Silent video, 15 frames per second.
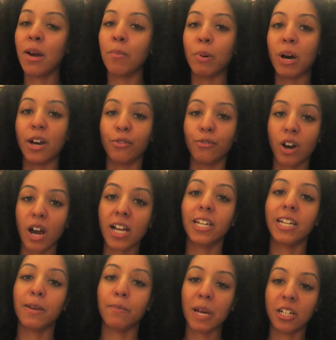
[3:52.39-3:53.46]
But I
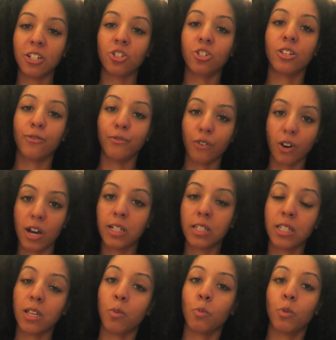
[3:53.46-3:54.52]
finally managed to find
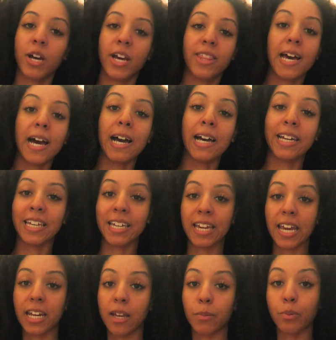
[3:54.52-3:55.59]
somewhere that I can
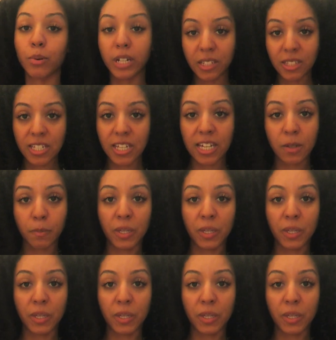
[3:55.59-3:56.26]
get it printed,